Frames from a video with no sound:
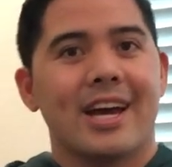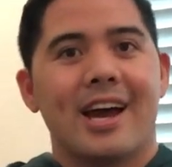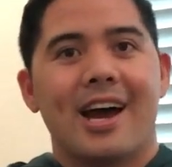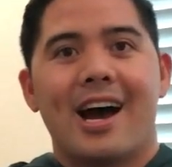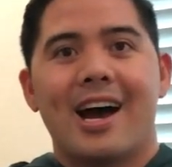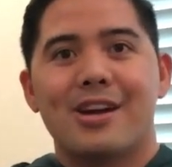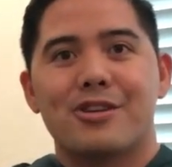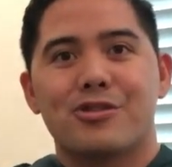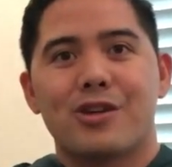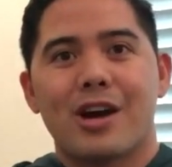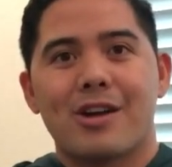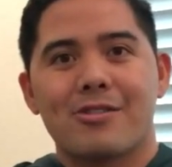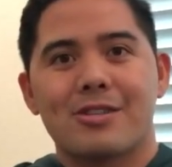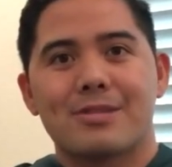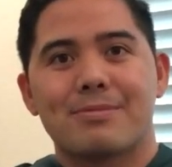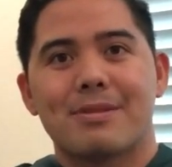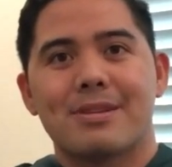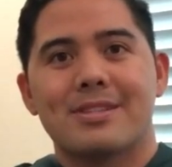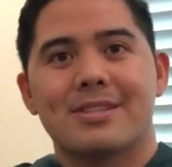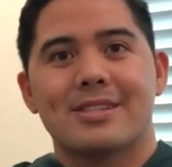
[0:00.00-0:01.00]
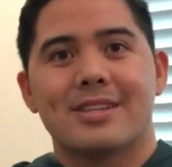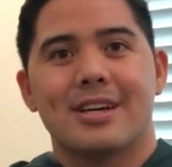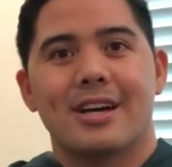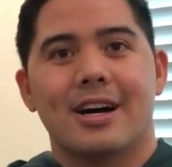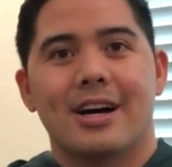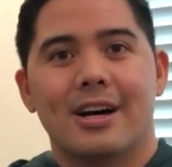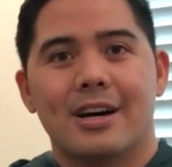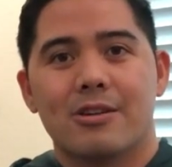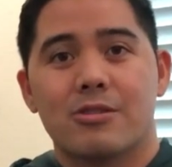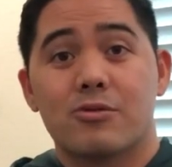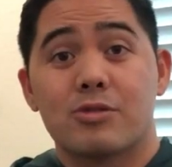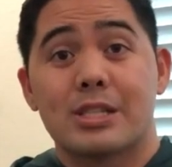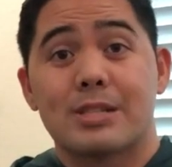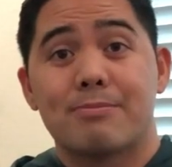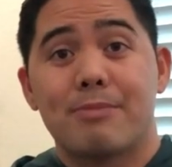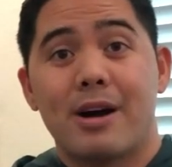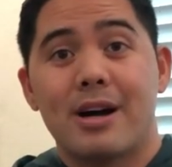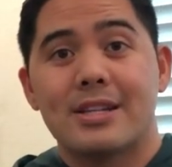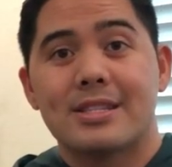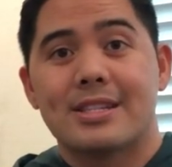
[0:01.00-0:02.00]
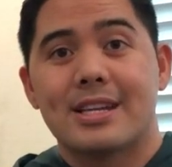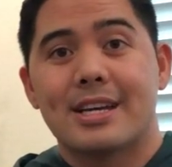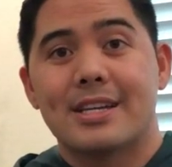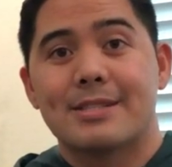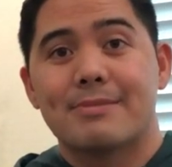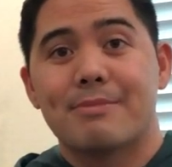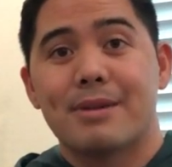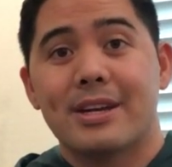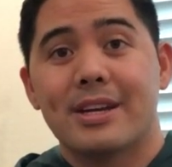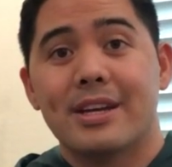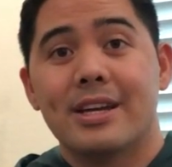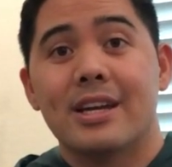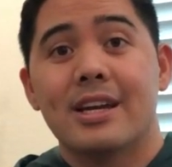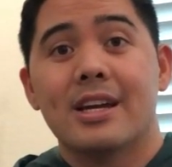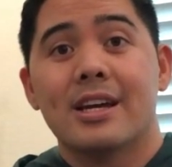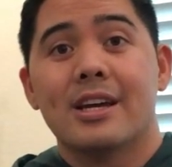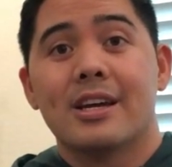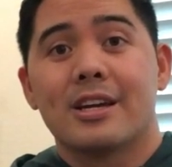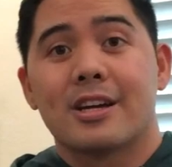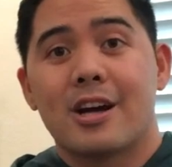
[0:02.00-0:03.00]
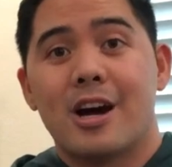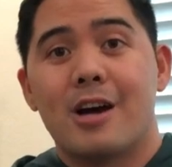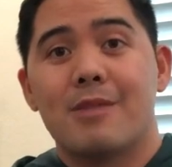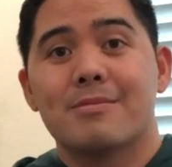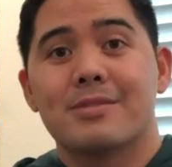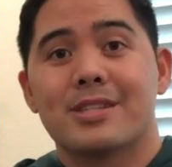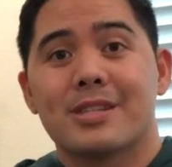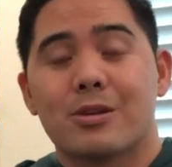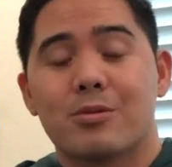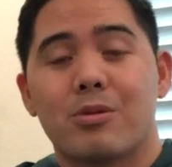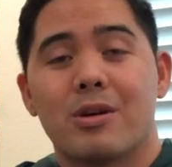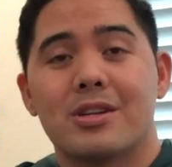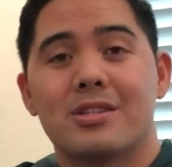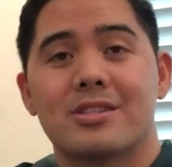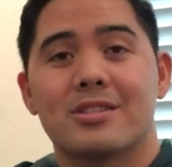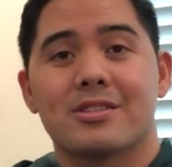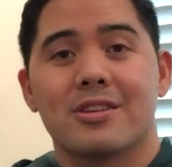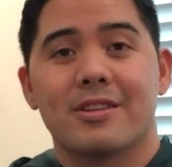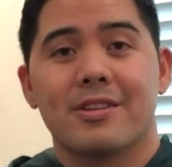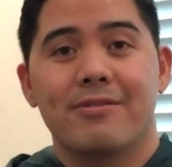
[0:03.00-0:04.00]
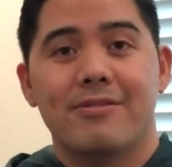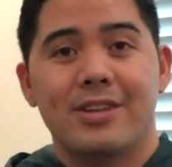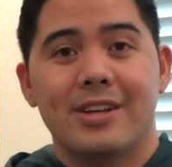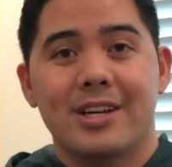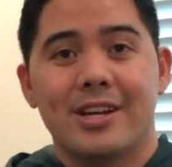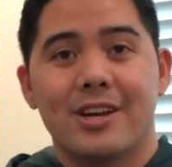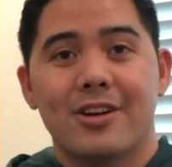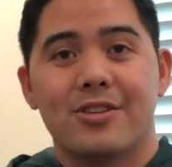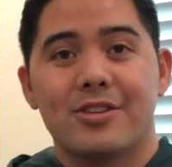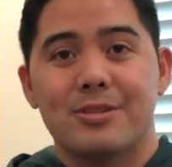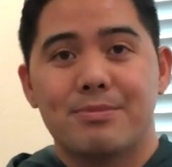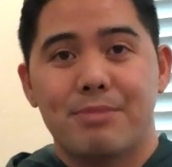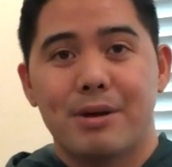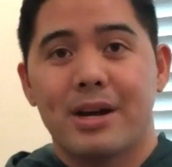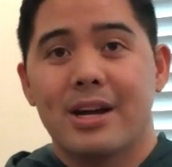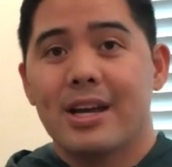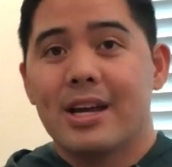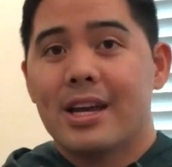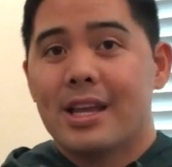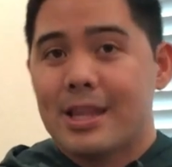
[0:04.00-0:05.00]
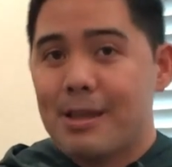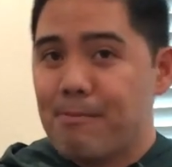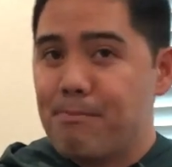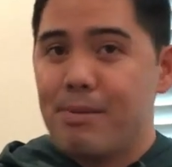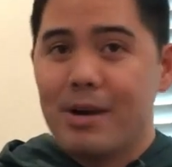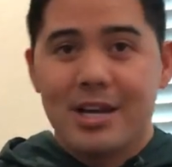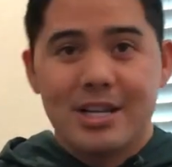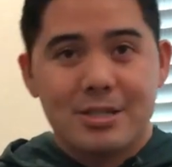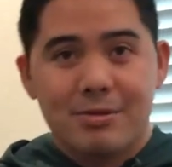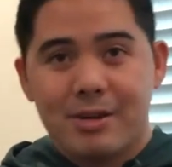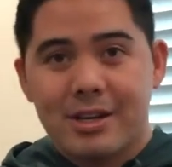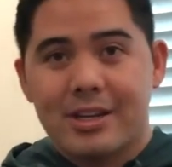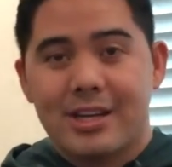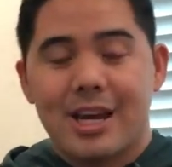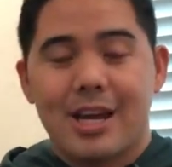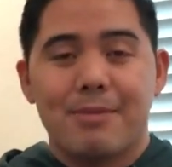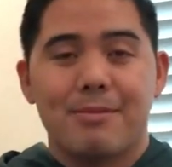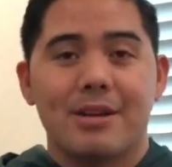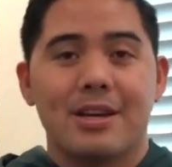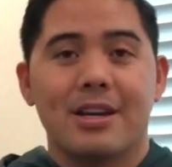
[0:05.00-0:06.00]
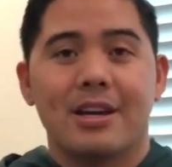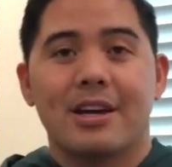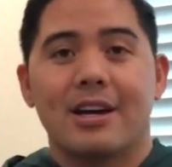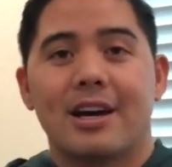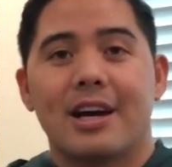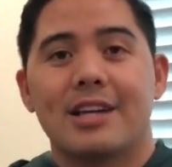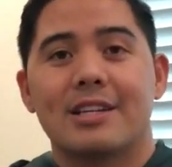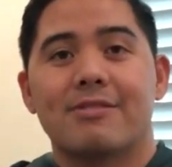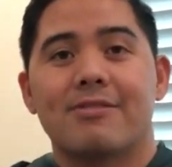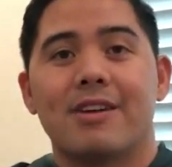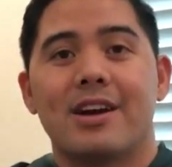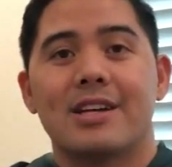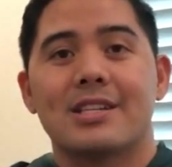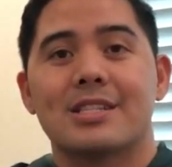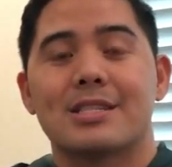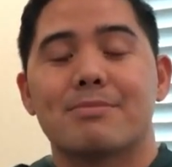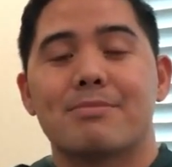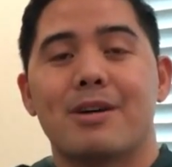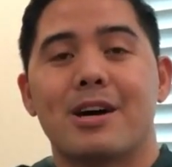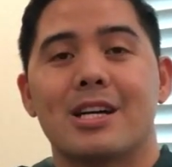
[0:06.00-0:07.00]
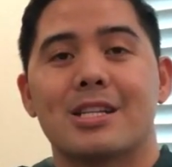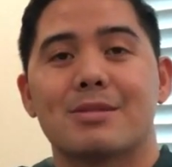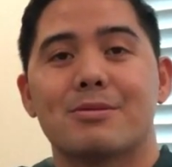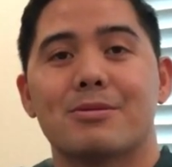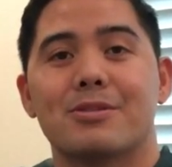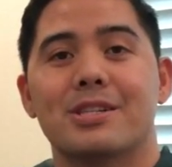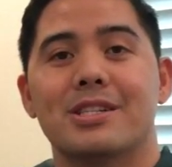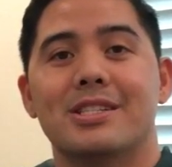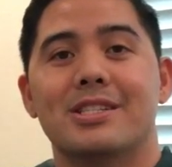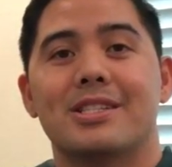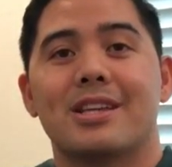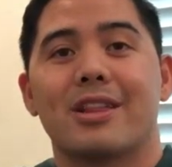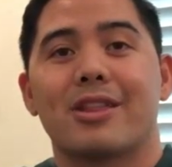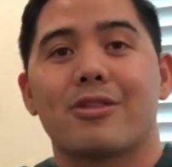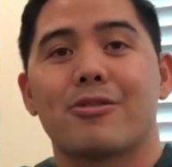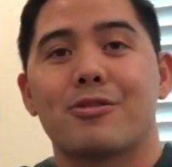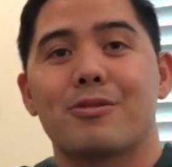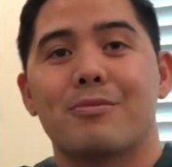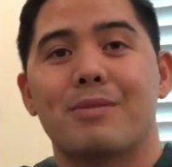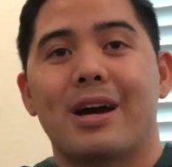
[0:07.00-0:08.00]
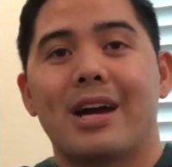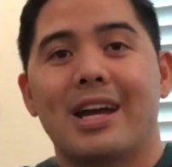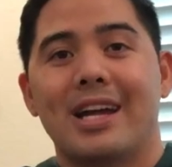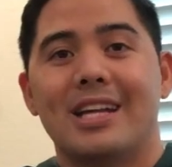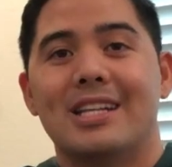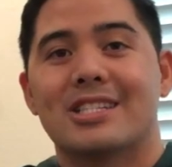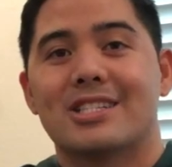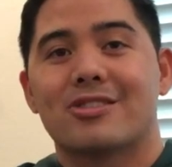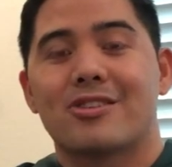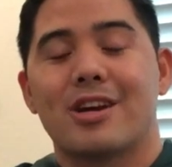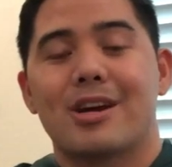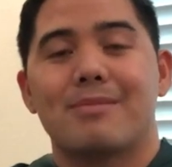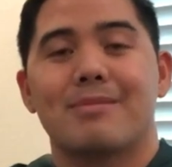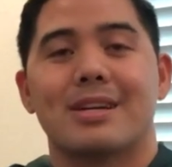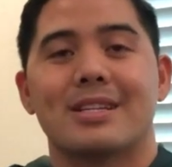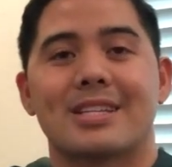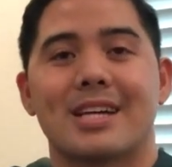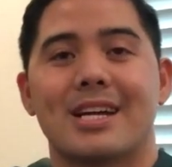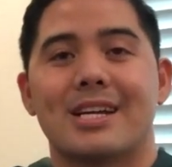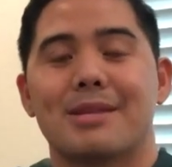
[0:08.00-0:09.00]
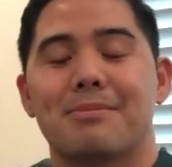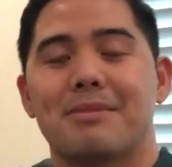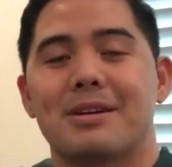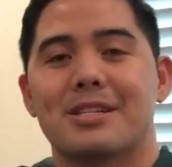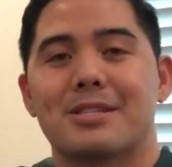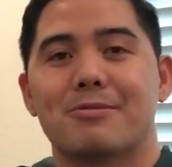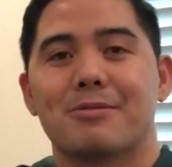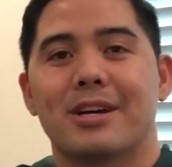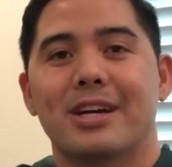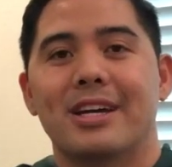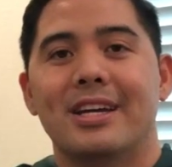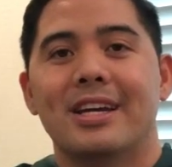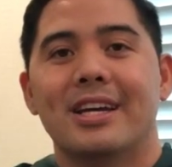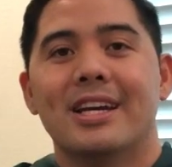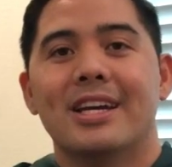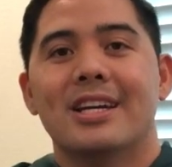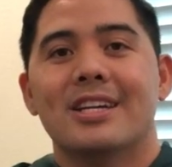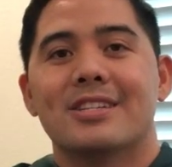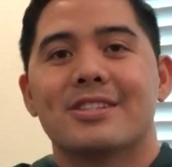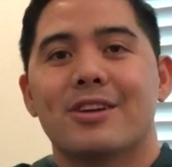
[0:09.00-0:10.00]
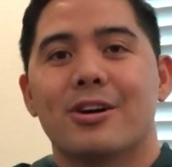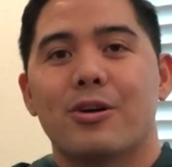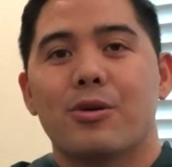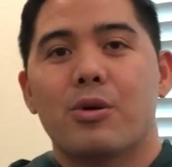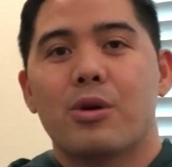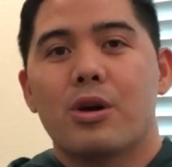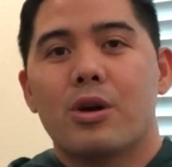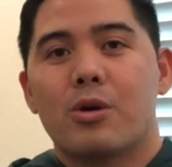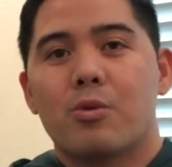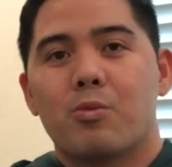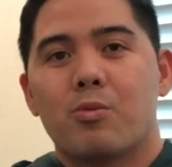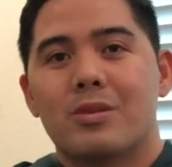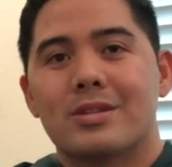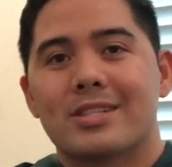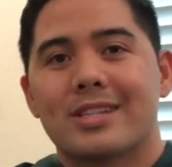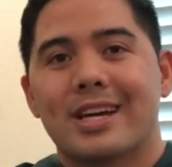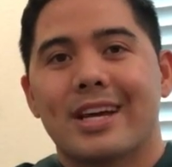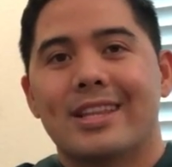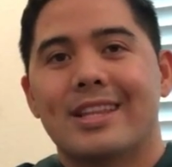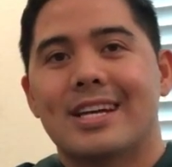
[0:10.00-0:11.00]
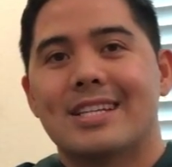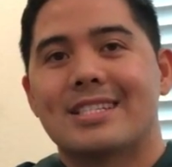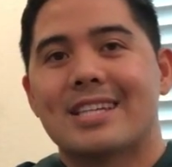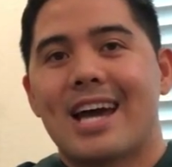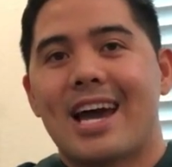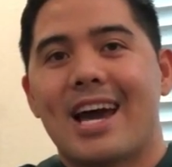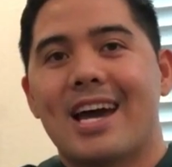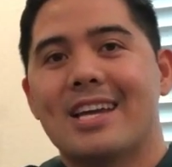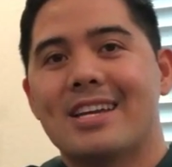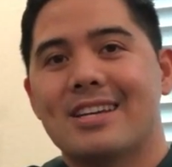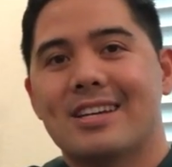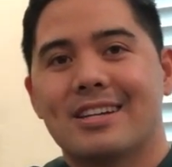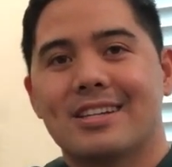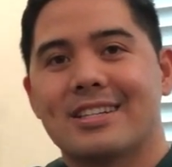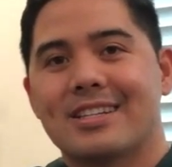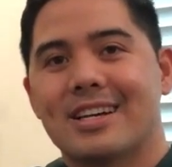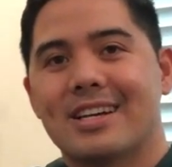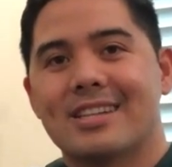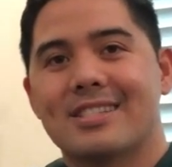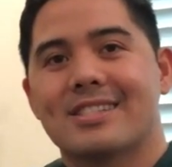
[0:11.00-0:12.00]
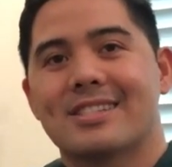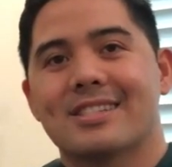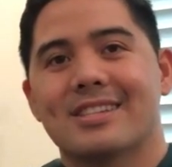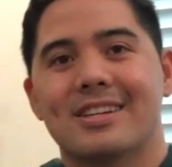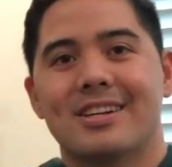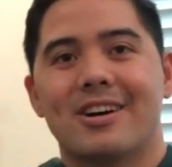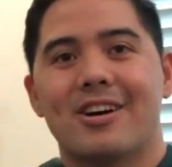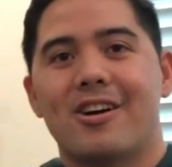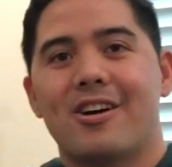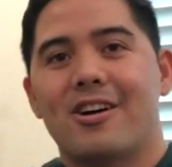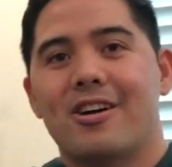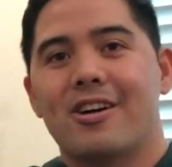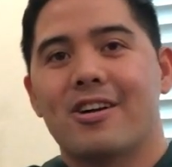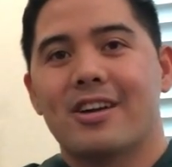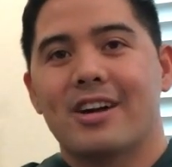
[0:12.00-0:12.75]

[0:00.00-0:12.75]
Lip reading: I try to respond to as many comments and questions on the videos, but the best way to get me as fast as possible is through my Instagram. That's kind of the best way. So once again, that's at Young Tesla on